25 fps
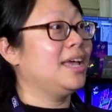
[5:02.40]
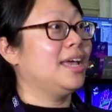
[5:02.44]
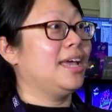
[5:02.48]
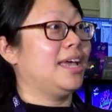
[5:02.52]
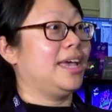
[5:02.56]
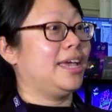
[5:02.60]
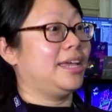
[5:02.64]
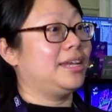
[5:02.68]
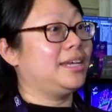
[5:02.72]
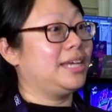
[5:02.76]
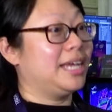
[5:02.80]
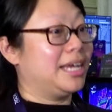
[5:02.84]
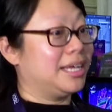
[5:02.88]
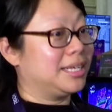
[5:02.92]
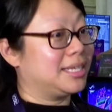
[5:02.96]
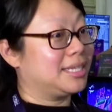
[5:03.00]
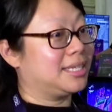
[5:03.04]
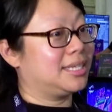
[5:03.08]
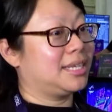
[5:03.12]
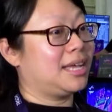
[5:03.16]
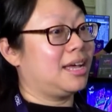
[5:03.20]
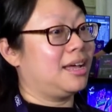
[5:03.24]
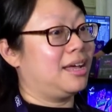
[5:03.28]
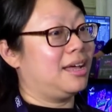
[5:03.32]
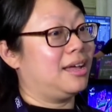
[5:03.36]
and
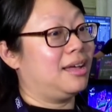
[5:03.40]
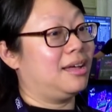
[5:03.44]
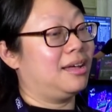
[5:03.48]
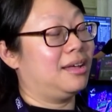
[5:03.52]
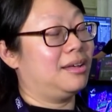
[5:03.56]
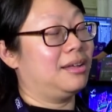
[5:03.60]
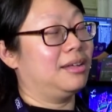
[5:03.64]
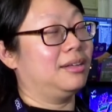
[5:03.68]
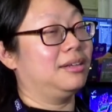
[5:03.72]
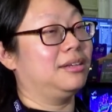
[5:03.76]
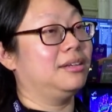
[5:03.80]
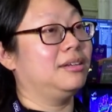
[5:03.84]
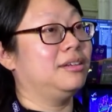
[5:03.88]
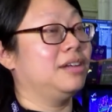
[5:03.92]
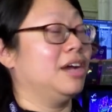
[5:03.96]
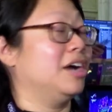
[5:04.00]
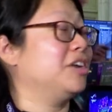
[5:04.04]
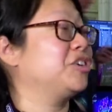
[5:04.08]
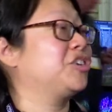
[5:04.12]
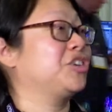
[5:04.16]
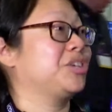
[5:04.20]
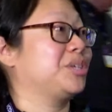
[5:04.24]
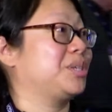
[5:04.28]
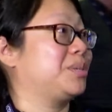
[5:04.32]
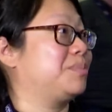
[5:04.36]
yes,
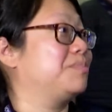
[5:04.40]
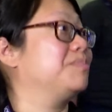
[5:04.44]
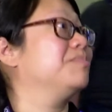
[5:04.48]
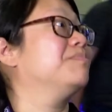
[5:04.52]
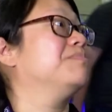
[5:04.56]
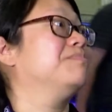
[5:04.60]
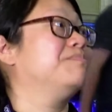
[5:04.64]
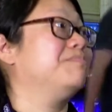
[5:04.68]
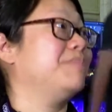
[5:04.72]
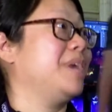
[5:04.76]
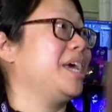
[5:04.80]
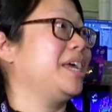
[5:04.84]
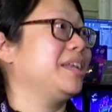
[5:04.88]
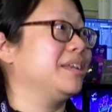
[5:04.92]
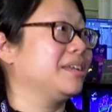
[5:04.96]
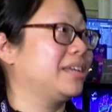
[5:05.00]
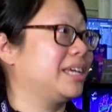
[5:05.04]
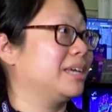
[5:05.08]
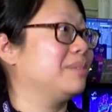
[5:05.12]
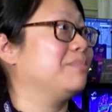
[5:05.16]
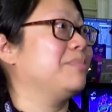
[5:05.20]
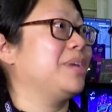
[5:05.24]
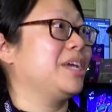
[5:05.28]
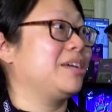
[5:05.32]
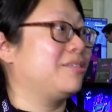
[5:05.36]
not just men
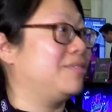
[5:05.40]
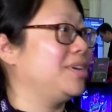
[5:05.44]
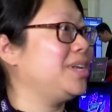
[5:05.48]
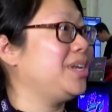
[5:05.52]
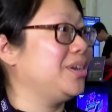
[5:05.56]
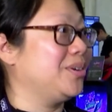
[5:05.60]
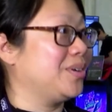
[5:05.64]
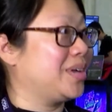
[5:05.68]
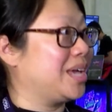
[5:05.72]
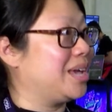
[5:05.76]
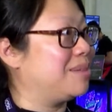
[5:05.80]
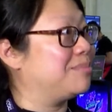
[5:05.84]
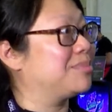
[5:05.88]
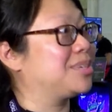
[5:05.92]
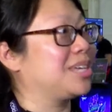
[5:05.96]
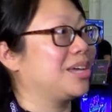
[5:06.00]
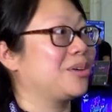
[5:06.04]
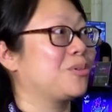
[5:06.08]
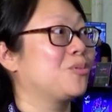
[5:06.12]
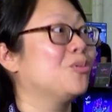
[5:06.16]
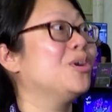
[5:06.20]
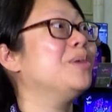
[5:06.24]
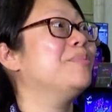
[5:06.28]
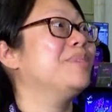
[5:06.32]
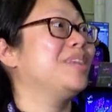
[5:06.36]
can make video games,
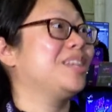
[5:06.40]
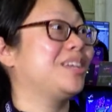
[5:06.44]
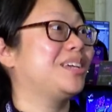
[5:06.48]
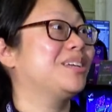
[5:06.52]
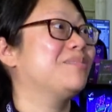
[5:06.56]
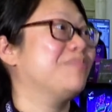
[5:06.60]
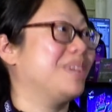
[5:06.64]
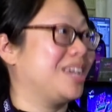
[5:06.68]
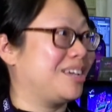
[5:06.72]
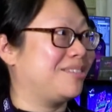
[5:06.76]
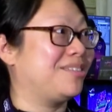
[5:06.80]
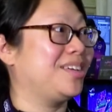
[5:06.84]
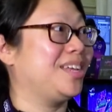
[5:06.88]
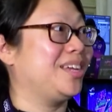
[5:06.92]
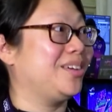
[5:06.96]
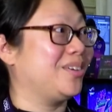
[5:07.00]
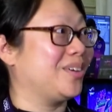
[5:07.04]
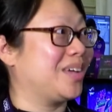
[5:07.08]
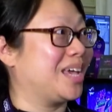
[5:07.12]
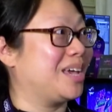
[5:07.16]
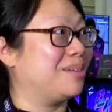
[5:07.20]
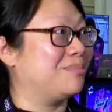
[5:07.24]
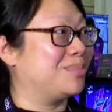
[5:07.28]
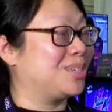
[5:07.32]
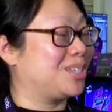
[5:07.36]
like women can make video
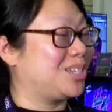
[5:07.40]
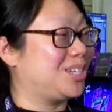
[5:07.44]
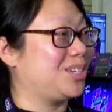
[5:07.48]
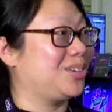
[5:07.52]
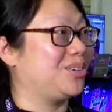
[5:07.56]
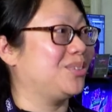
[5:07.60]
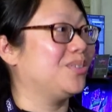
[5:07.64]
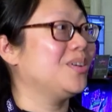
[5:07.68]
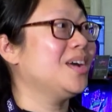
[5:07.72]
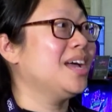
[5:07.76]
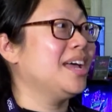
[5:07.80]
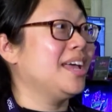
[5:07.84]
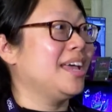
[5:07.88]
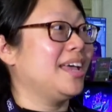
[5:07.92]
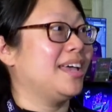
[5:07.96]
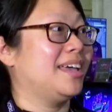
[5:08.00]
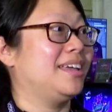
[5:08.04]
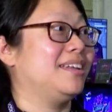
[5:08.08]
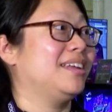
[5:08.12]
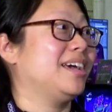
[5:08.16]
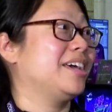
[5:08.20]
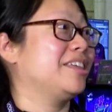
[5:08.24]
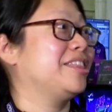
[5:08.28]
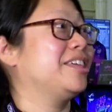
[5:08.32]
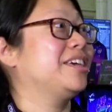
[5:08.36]
games too.
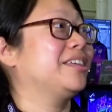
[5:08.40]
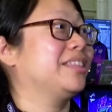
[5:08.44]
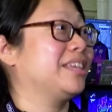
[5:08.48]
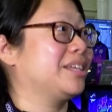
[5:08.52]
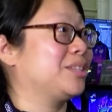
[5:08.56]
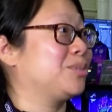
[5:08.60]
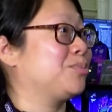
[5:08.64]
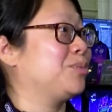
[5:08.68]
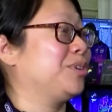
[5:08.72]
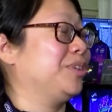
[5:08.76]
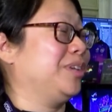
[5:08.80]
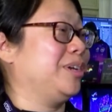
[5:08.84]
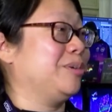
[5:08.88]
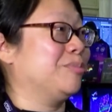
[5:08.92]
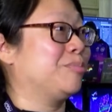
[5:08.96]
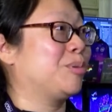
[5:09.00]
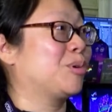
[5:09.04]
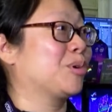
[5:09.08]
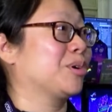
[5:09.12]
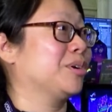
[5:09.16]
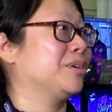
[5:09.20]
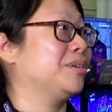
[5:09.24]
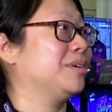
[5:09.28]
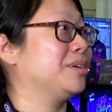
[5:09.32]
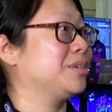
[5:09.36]
And I think that's really
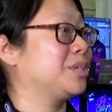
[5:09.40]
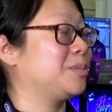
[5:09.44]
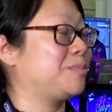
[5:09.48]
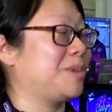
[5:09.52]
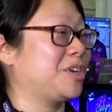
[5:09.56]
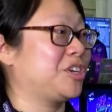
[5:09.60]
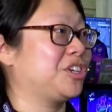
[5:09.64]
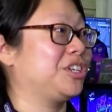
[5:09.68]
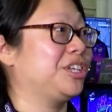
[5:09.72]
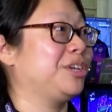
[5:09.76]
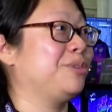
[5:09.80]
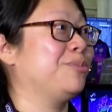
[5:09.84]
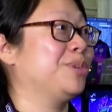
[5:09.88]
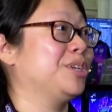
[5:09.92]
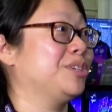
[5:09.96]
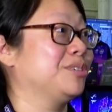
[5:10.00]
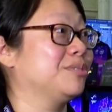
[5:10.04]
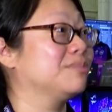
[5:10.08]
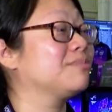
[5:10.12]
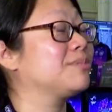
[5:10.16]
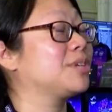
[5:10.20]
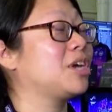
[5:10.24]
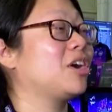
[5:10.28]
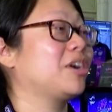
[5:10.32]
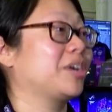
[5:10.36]
important, especially when
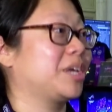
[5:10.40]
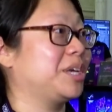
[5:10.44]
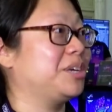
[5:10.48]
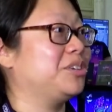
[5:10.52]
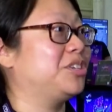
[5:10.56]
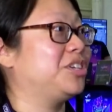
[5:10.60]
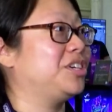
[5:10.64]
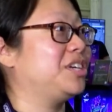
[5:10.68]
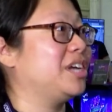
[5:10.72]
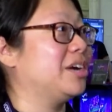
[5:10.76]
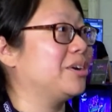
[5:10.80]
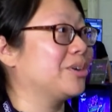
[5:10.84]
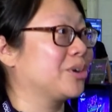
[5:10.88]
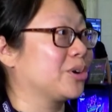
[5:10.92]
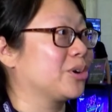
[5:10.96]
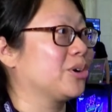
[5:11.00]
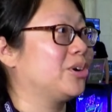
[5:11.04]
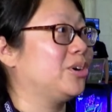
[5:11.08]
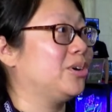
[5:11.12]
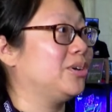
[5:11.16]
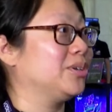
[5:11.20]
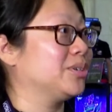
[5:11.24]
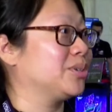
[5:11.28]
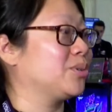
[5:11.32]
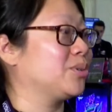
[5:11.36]
talking to young girls